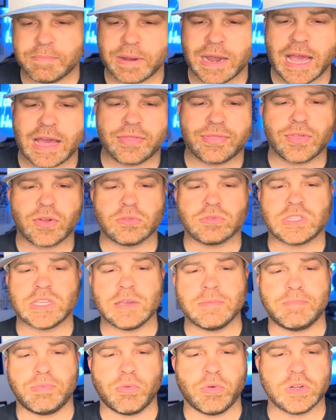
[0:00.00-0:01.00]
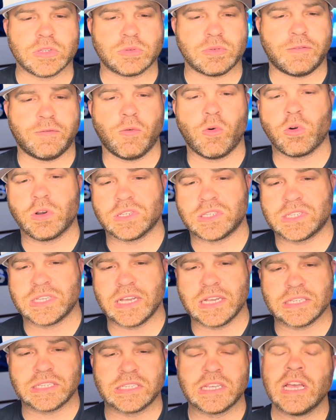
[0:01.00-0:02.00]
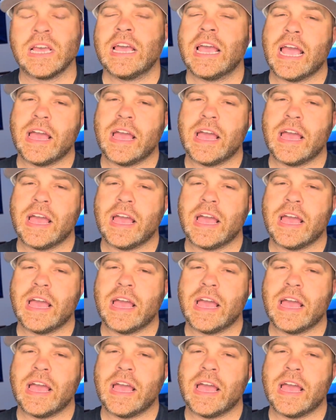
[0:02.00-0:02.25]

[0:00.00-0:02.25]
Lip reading: and had 13 points with 4 assists.